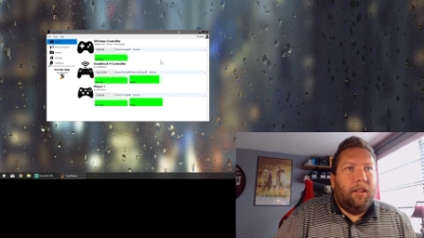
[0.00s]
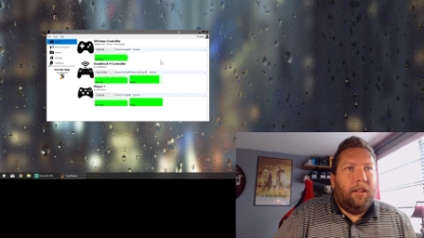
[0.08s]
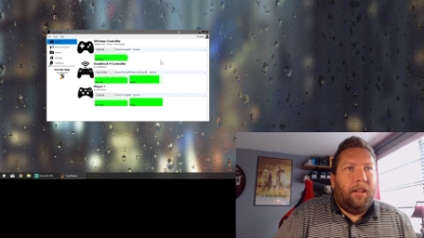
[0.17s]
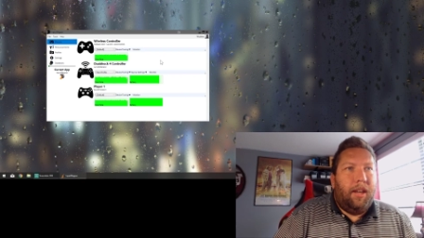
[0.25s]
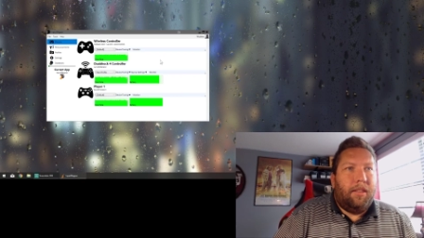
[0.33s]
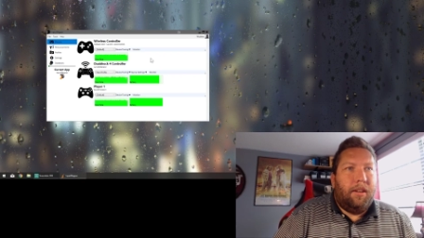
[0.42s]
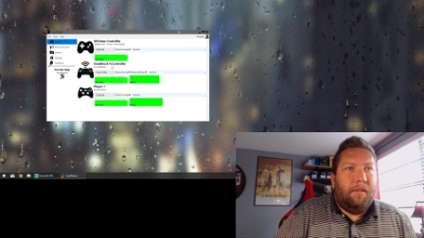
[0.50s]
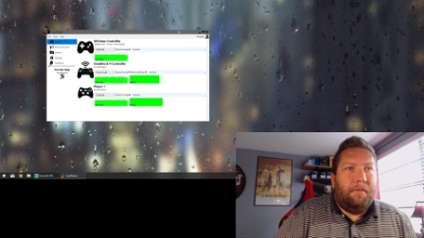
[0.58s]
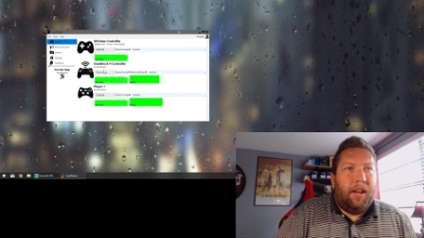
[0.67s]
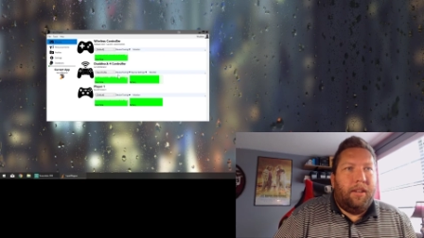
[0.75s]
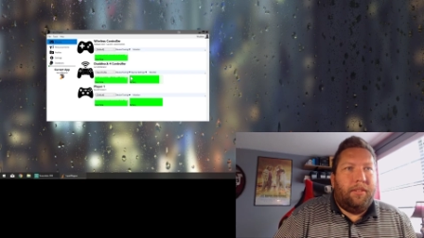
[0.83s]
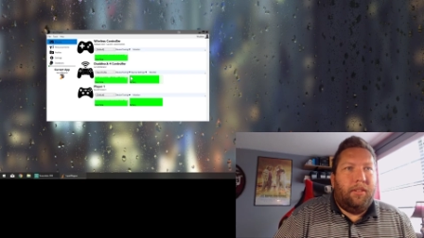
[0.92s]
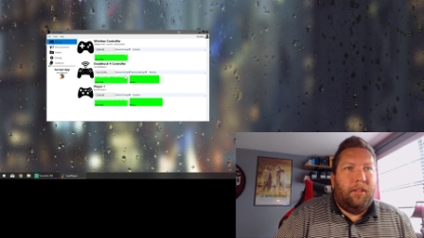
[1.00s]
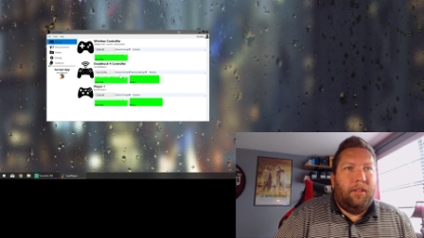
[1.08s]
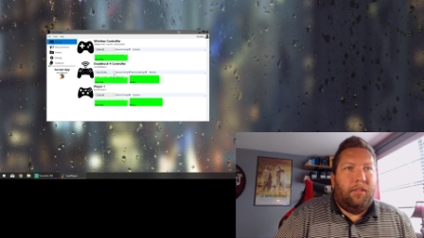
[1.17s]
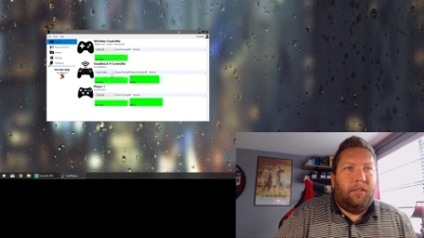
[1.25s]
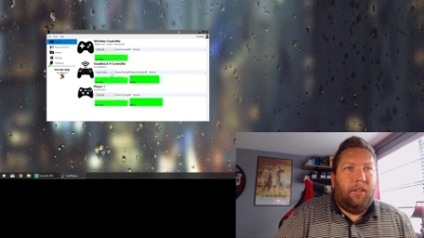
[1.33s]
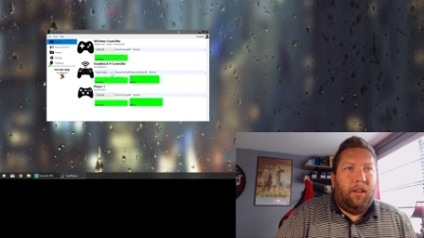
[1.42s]
in the
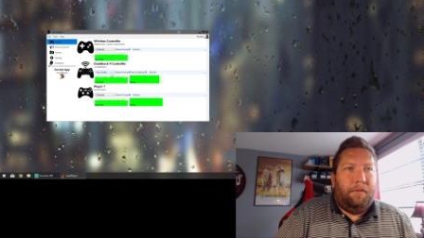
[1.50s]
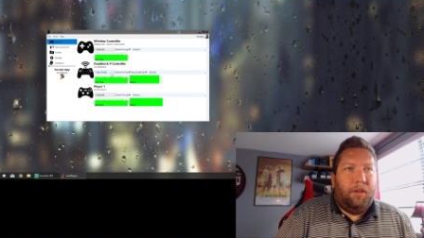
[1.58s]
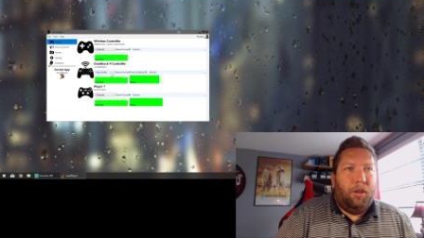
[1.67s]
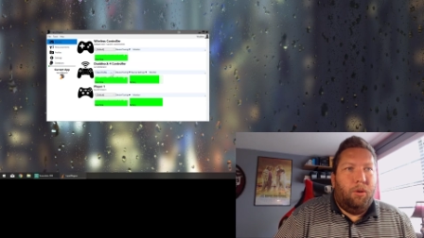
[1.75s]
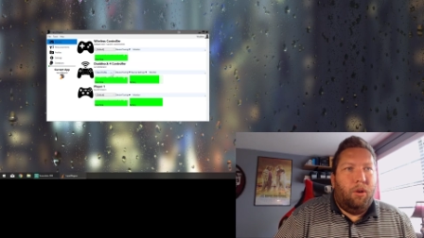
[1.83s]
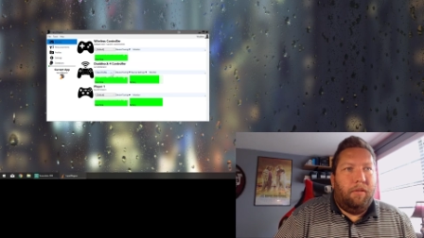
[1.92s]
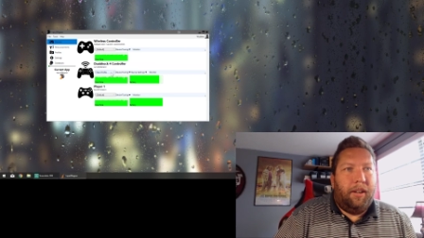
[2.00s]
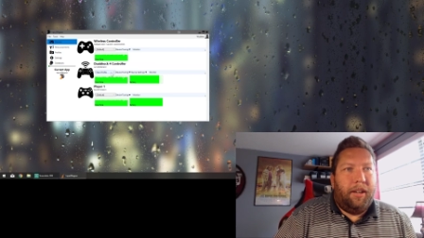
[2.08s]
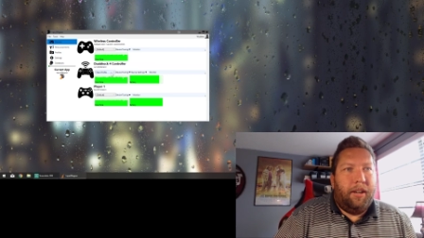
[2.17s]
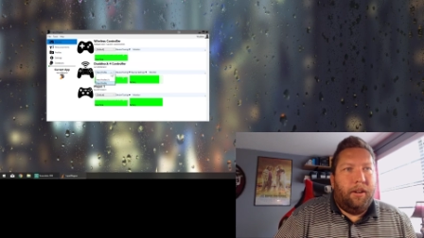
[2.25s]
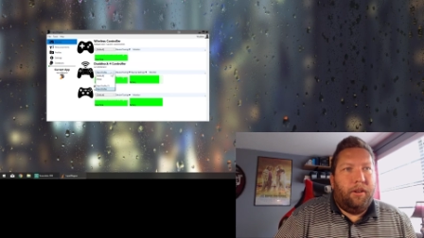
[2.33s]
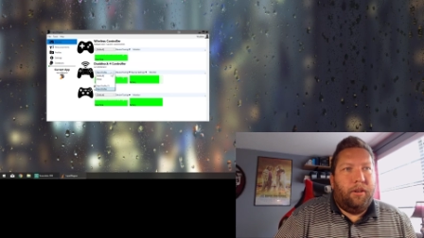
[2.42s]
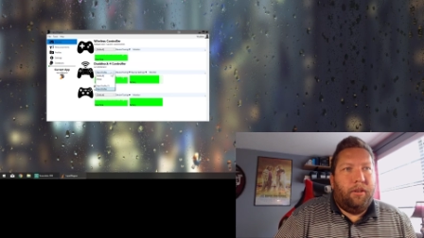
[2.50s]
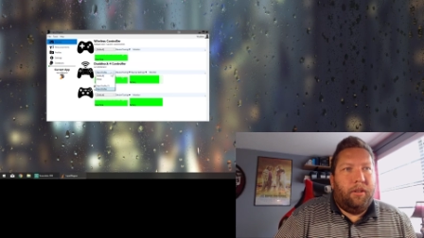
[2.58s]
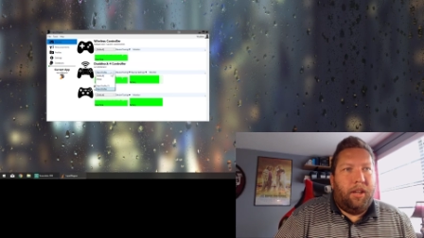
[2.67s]
devices, if you go over here